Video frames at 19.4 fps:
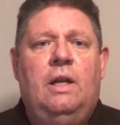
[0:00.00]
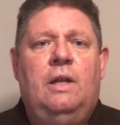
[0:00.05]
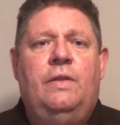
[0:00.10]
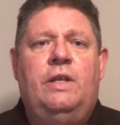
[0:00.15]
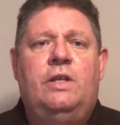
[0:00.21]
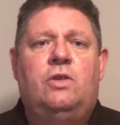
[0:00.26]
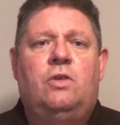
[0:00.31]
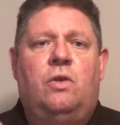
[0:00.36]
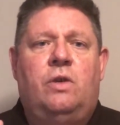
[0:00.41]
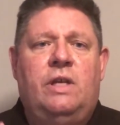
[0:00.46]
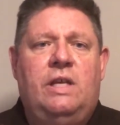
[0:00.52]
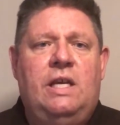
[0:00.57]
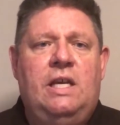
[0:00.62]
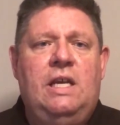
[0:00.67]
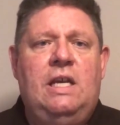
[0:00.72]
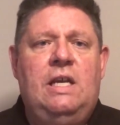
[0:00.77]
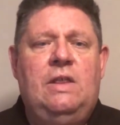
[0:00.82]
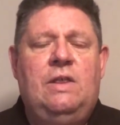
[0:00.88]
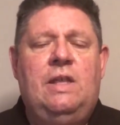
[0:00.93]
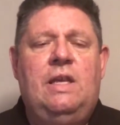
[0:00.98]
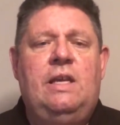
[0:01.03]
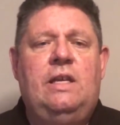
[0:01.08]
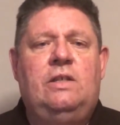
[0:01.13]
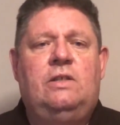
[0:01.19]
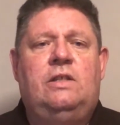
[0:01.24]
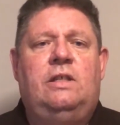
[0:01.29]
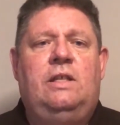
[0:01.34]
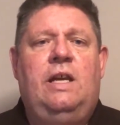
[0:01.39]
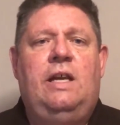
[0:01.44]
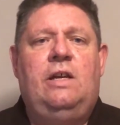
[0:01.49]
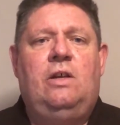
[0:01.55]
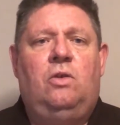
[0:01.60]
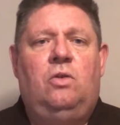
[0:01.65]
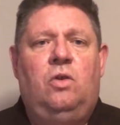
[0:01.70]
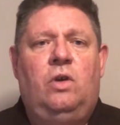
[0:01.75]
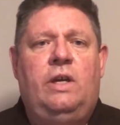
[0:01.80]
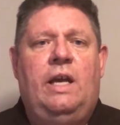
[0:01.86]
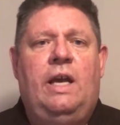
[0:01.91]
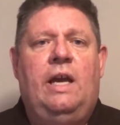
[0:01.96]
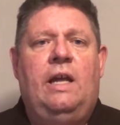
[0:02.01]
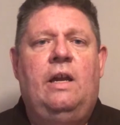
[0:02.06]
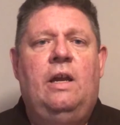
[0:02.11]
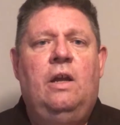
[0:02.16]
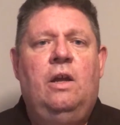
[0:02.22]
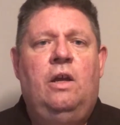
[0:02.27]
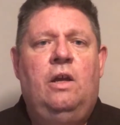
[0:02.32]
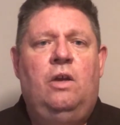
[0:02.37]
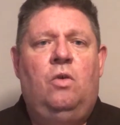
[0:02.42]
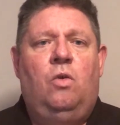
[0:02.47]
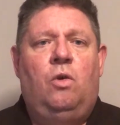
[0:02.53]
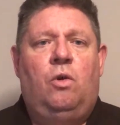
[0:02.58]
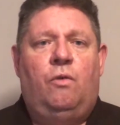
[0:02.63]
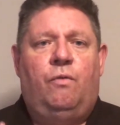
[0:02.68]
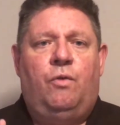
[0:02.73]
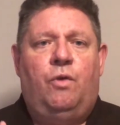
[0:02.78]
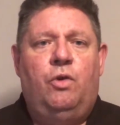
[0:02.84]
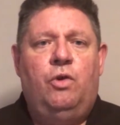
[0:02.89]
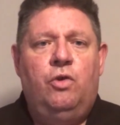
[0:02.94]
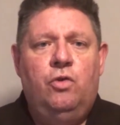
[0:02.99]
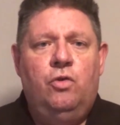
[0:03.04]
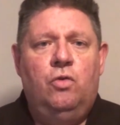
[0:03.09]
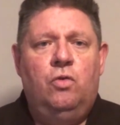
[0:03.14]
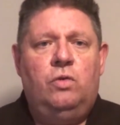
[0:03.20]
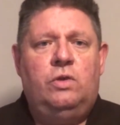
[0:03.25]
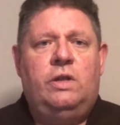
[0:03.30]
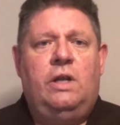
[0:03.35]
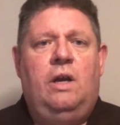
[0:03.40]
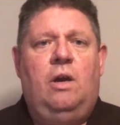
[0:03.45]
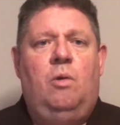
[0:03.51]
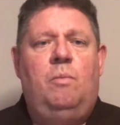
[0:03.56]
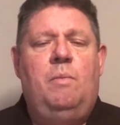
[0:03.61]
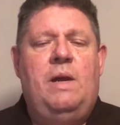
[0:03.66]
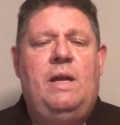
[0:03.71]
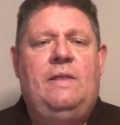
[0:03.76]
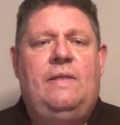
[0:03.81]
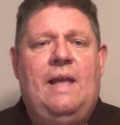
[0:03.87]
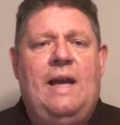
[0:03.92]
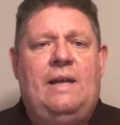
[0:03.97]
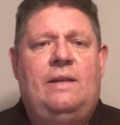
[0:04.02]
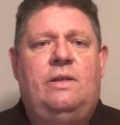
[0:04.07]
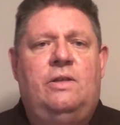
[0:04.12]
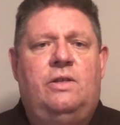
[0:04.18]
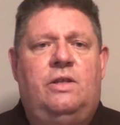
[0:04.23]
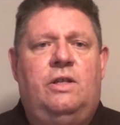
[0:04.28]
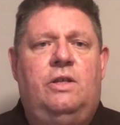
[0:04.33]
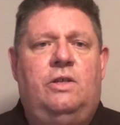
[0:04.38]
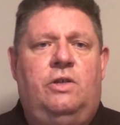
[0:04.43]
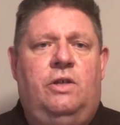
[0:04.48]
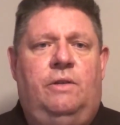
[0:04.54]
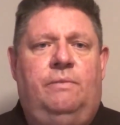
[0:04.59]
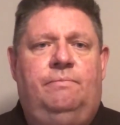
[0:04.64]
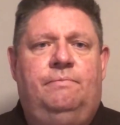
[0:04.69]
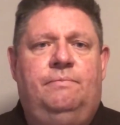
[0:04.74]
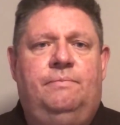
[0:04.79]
these are key things to take a look at in order for you to help make that decision.